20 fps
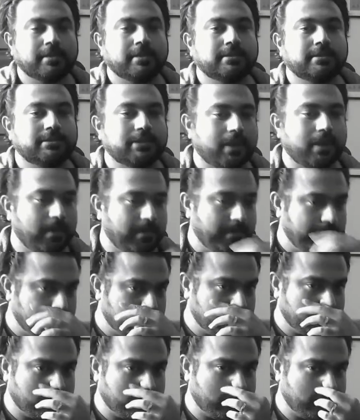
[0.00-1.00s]
So
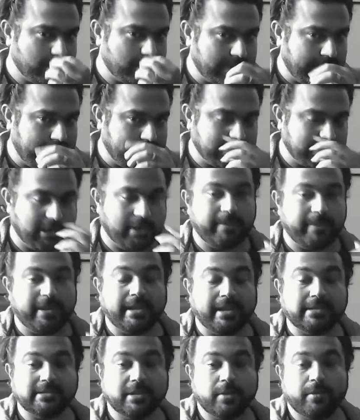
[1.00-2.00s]
it's going to be
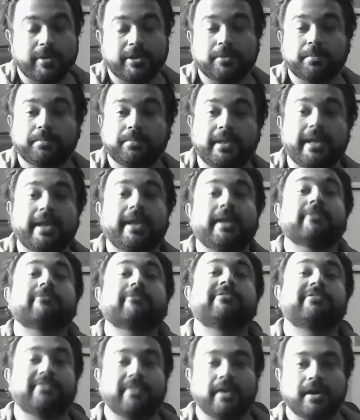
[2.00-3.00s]
easier when you play
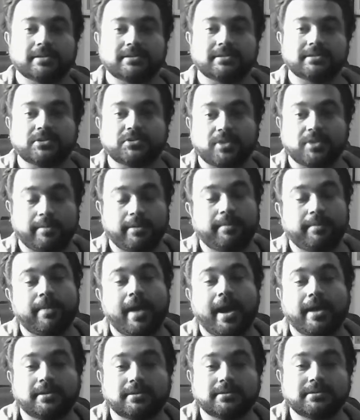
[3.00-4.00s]
faster strumming
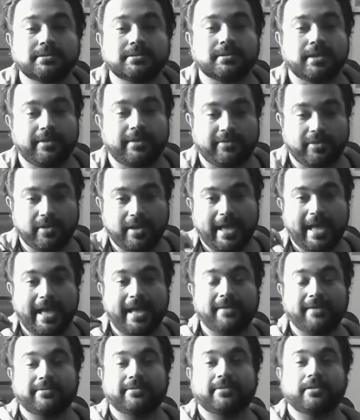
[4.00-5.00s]
patterns. If you
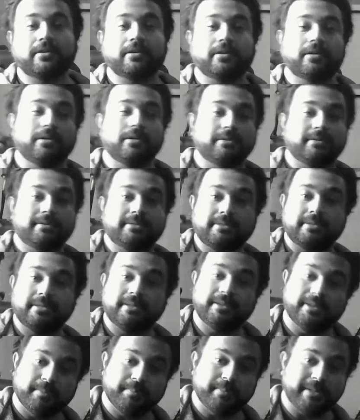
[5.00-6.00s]
have a
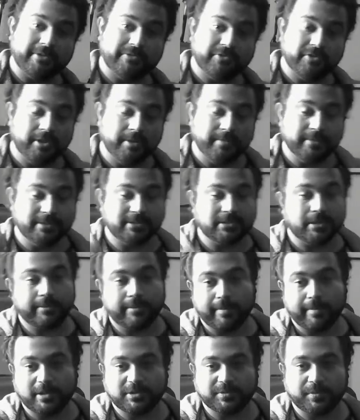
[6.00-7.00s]
thinner plectrum, it's going
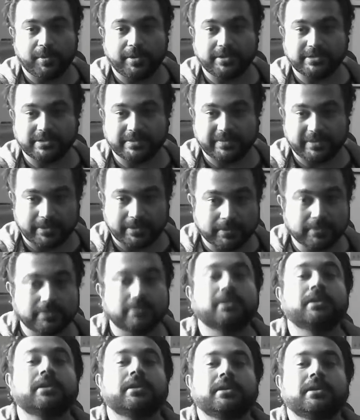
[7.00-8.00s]
to be much more easier for you.
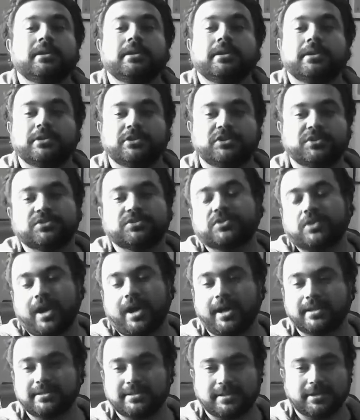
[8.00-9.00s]
To
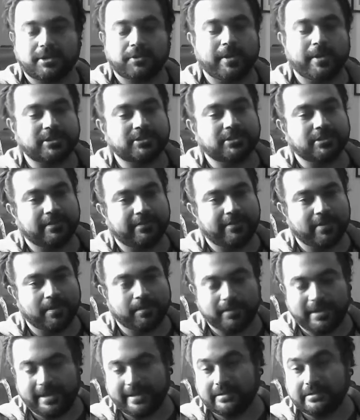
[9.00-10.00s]
answer the question, if
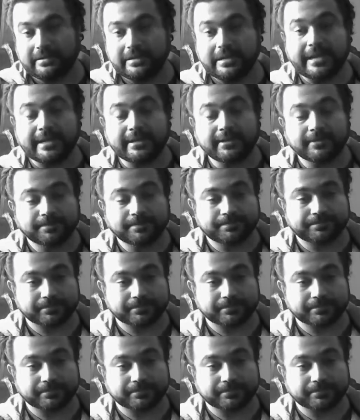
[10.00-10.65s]
you're playing a lead,